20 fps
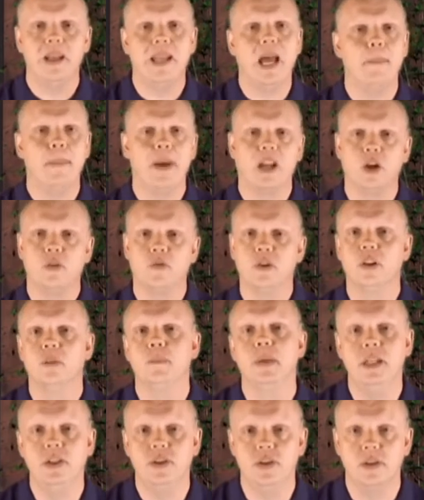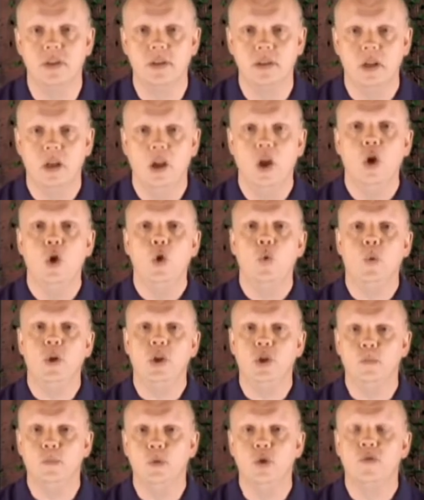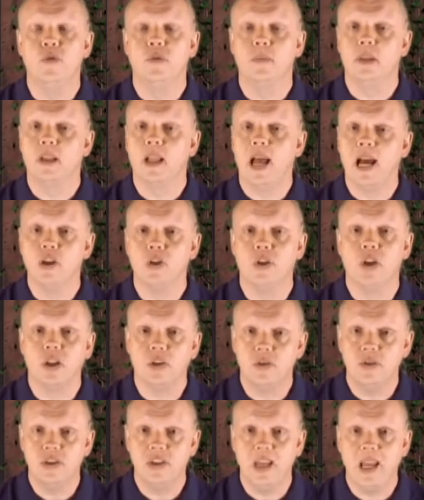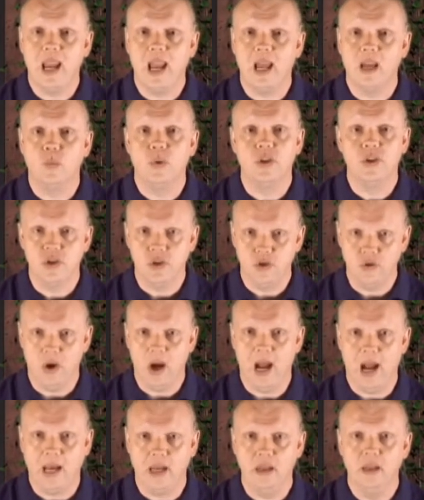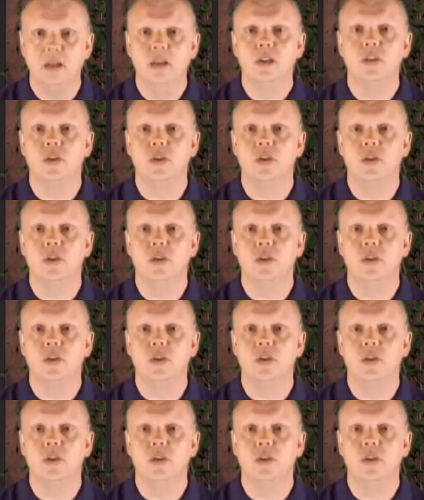Now back over to the beaches. When you move from the lighter colored sand, which is dry,